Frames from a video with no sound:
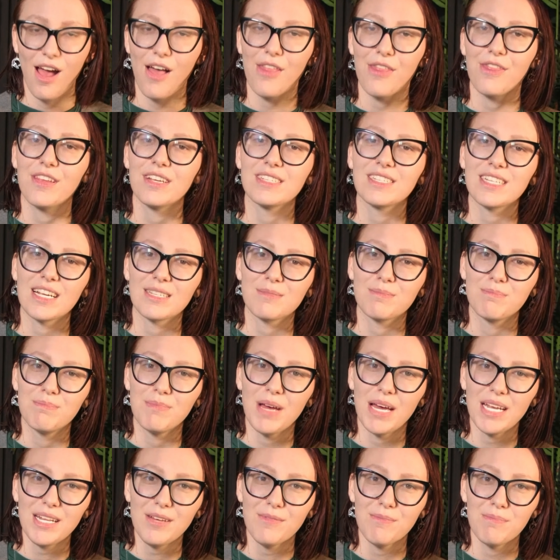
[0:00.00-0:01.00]
This has
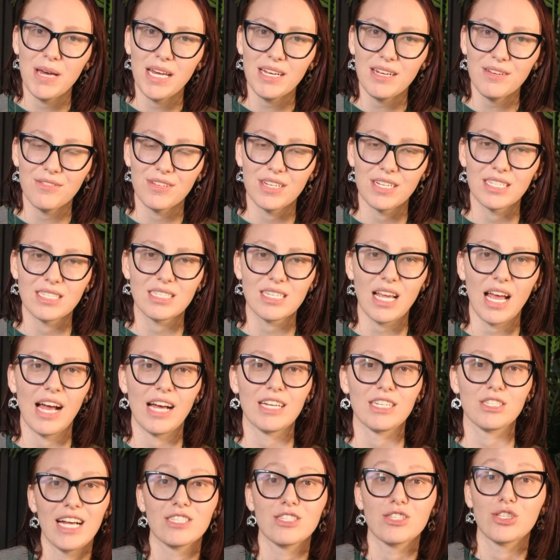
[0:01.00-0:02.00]
many benefits
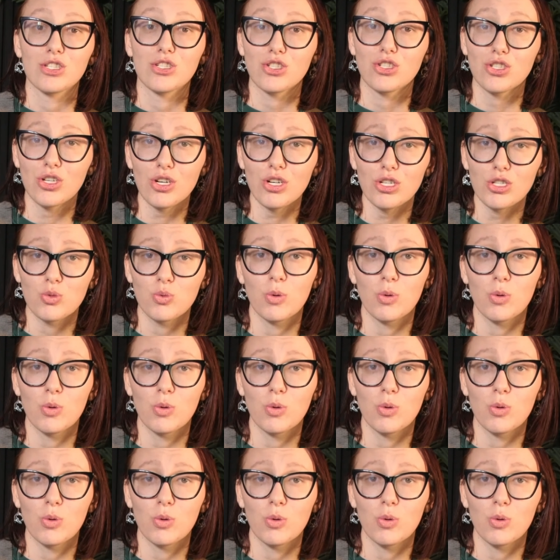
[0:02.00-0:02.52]
as the church